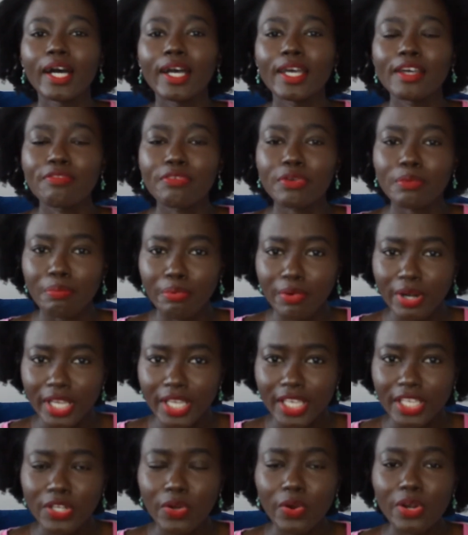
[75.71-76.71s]
if we
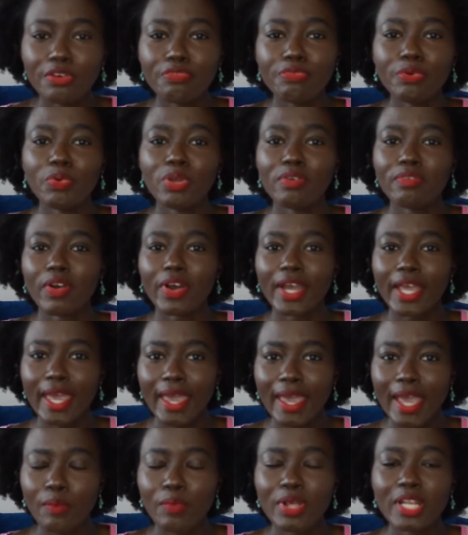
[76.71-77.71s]
braid or if we weave our
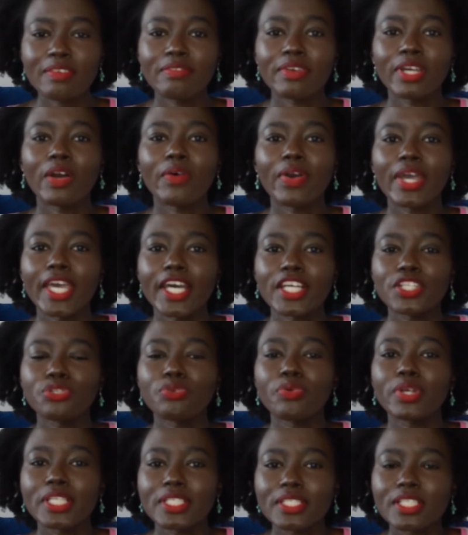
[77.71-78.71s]
hair, we're leaving our hair to
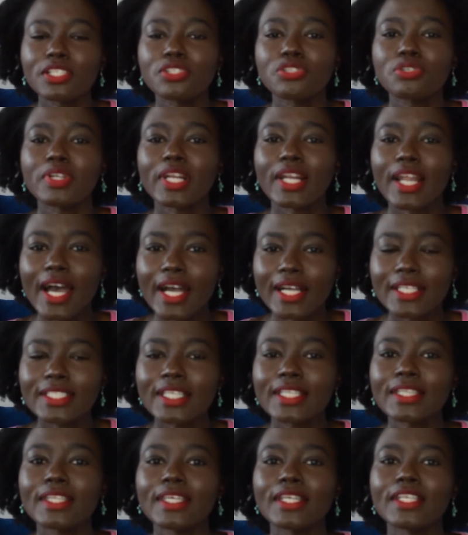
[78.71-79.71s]
rest and to relax,
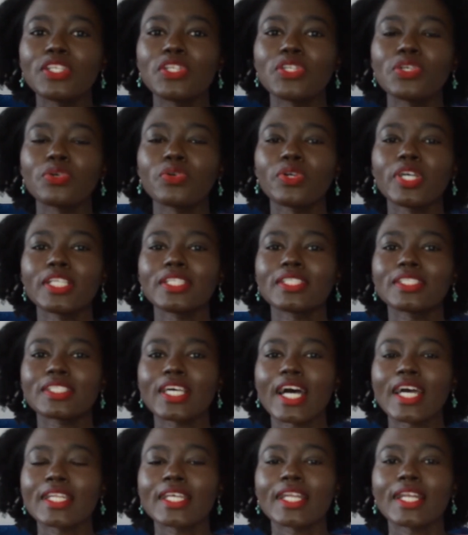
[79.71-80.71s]
and then it's
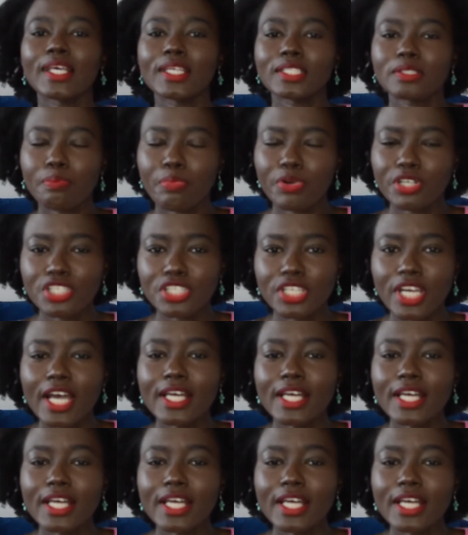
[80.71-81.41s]
under less pressure,